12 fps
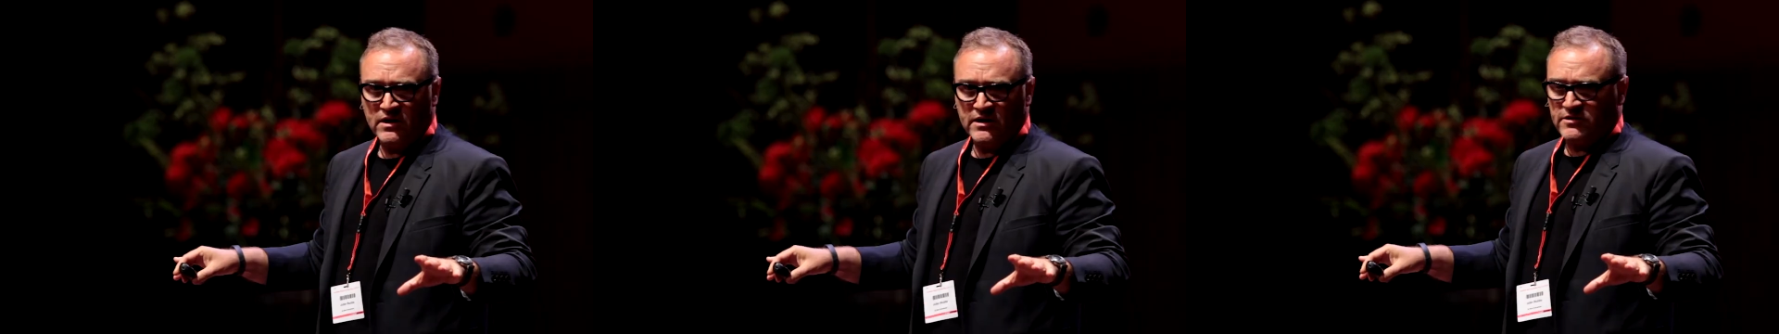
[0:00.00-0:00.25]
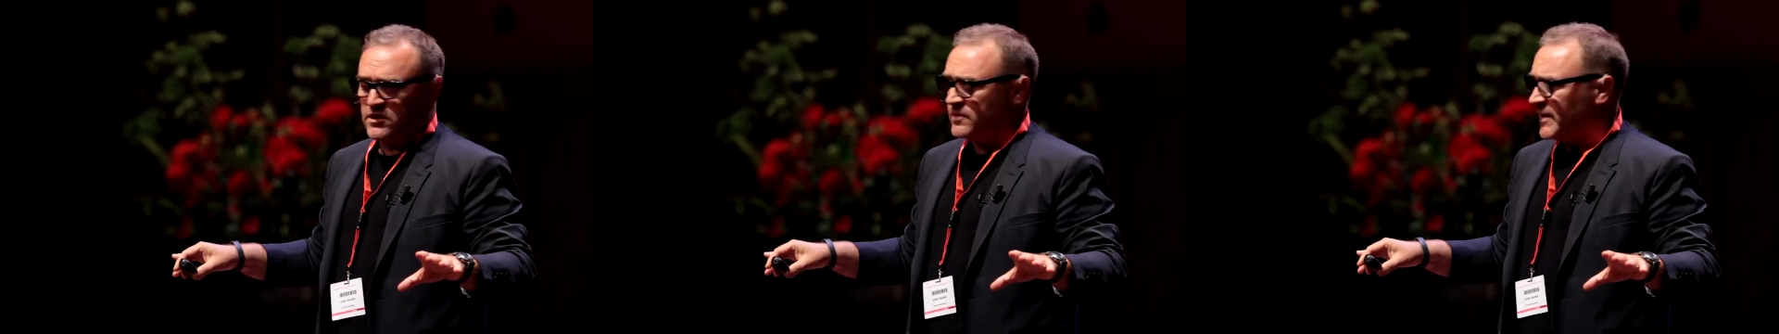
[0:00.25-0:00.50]

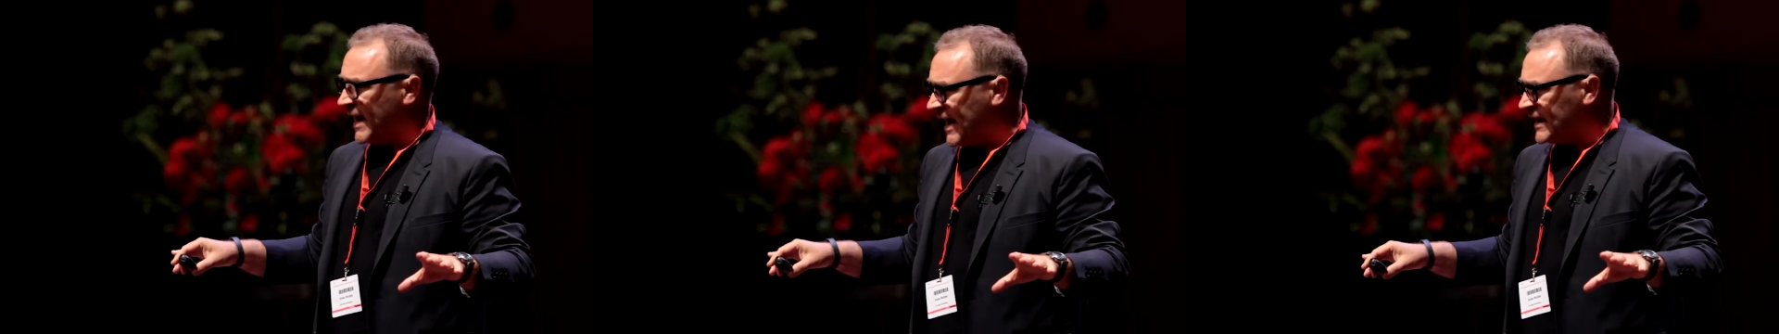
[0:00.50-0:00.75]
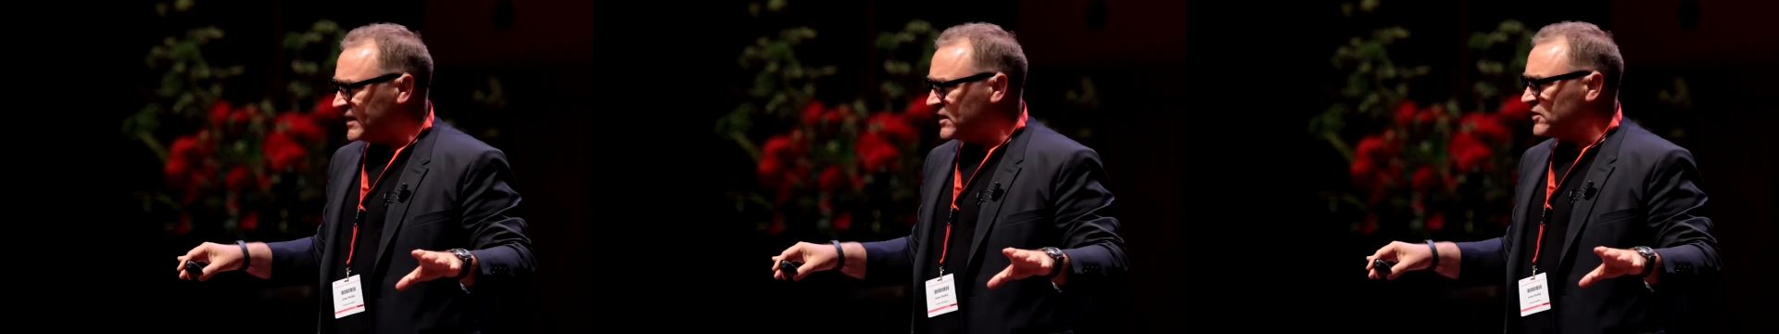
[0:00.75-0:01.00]
It's going to be
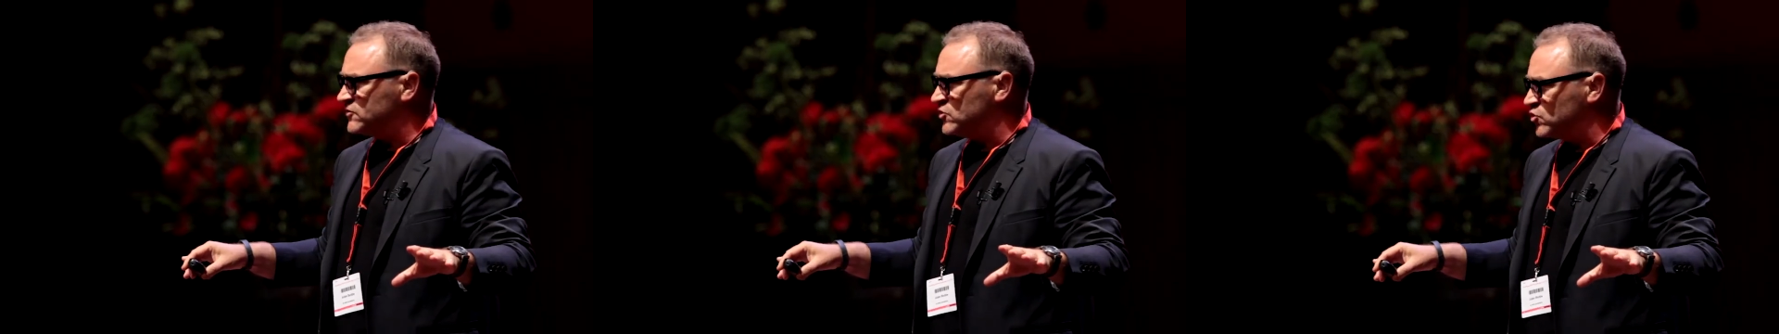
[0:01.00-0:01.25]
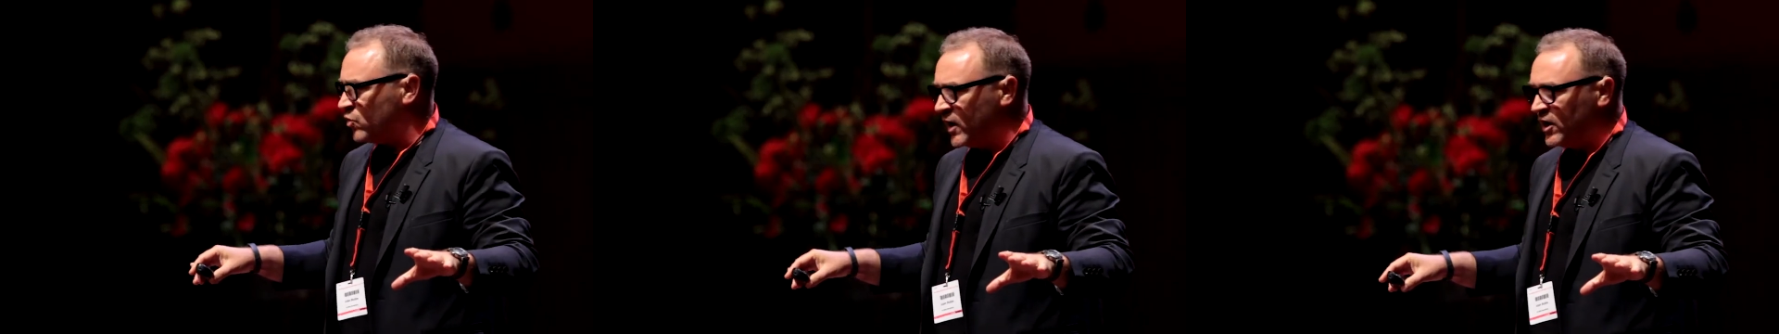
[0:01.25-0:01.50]
8 years and
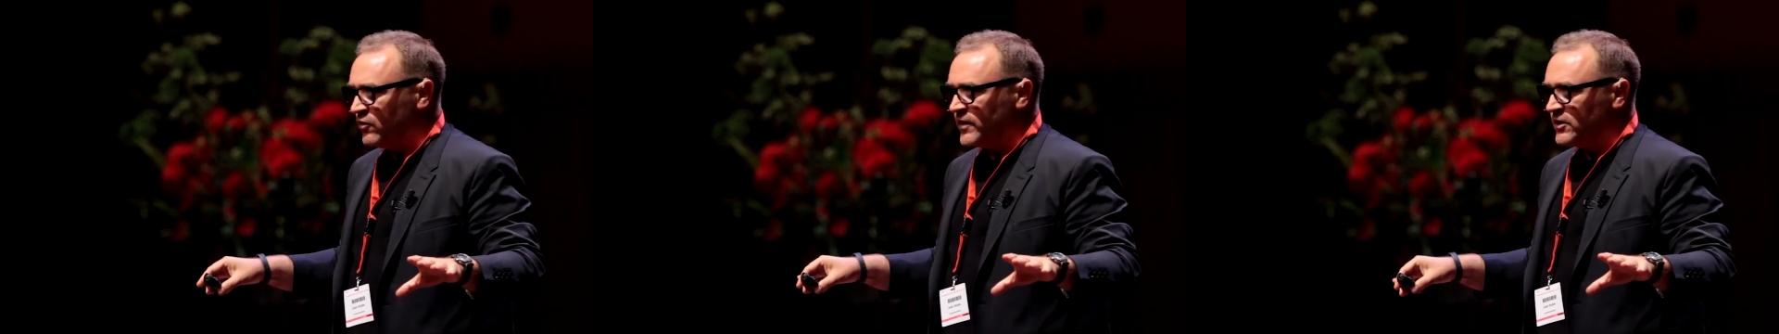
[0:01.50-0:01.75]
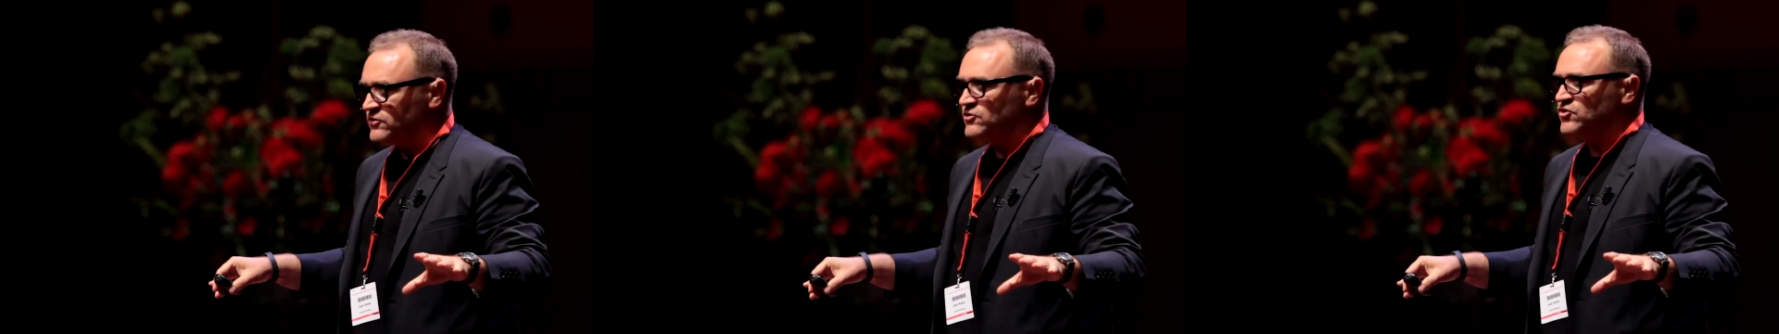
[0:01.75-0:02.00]
12
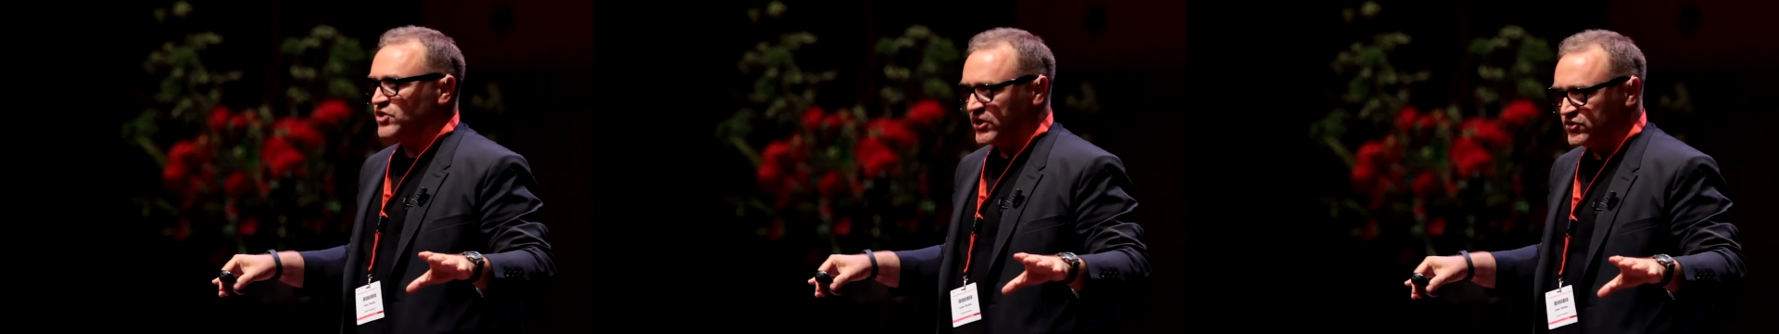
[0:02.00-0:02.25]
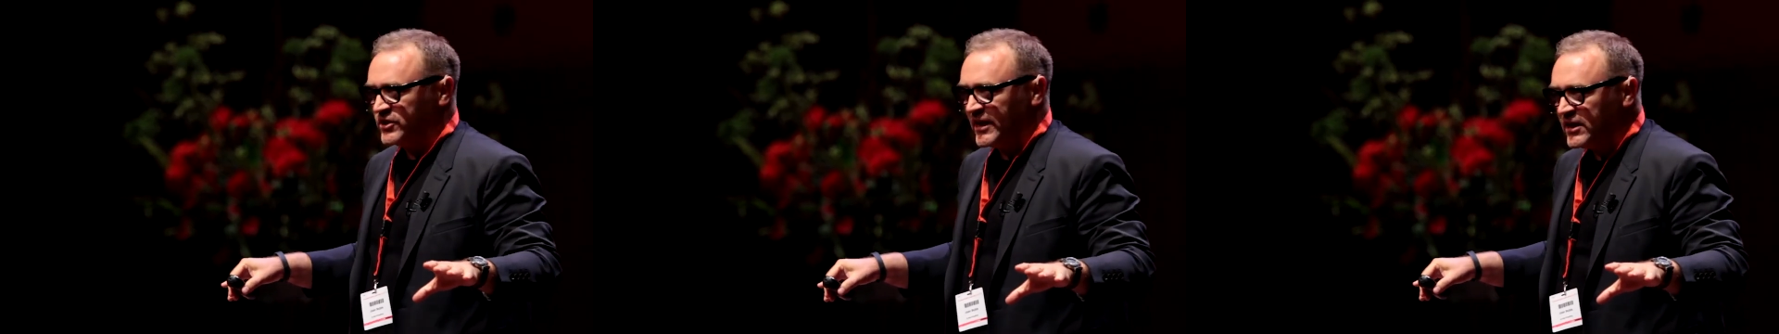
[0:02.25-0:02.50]
years and
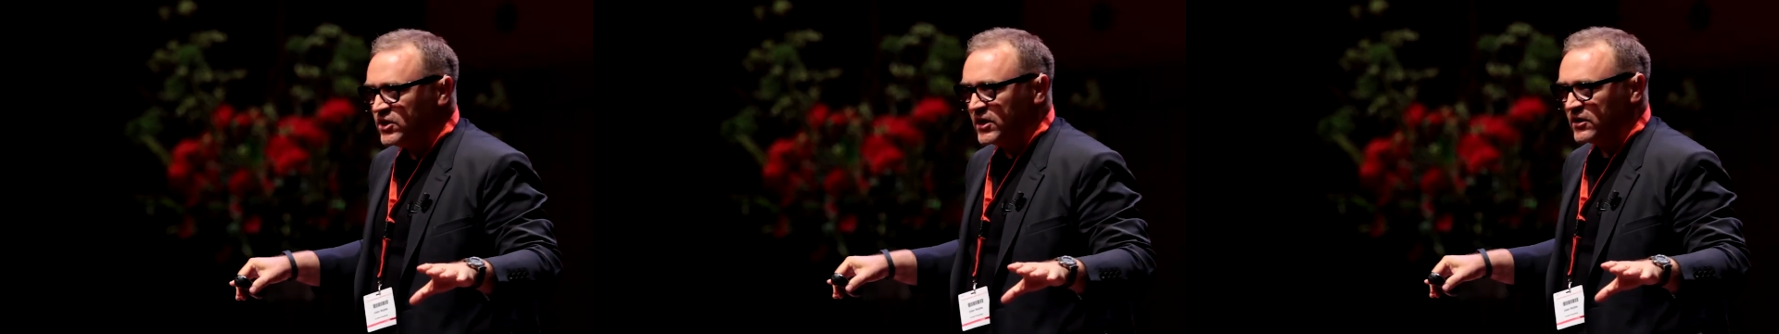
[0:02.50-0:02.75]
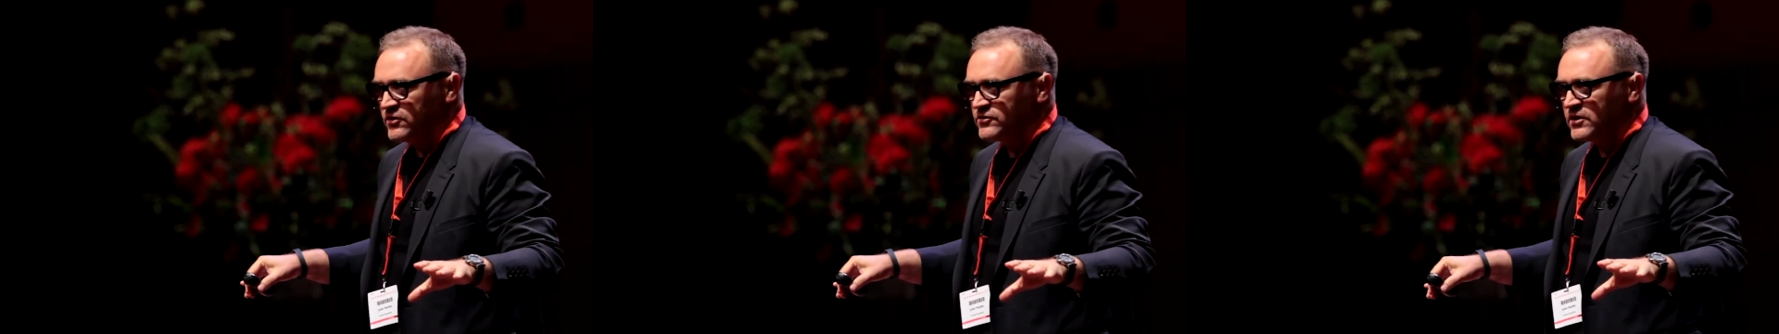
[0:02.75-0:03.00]
16
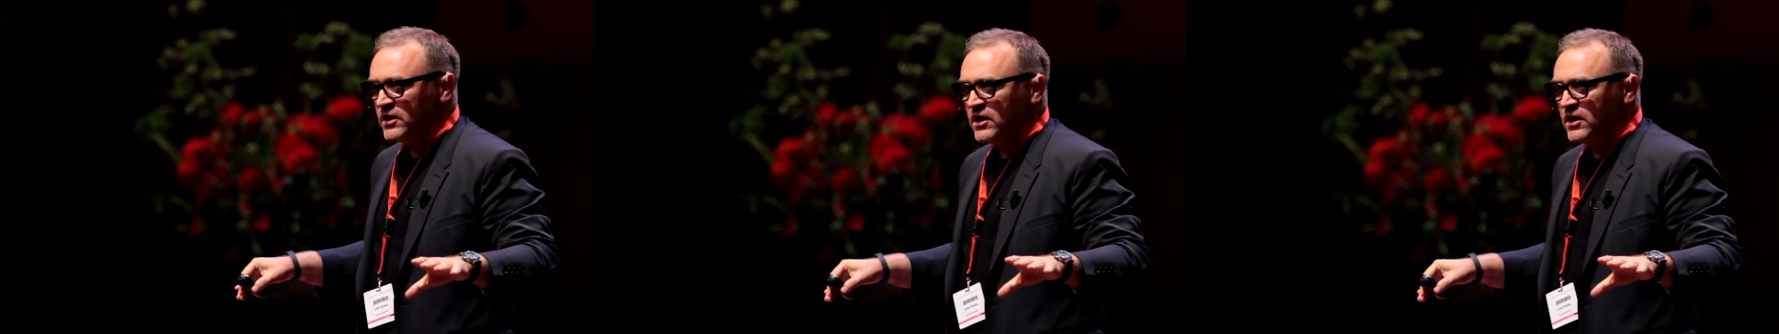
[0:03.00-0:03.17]
years,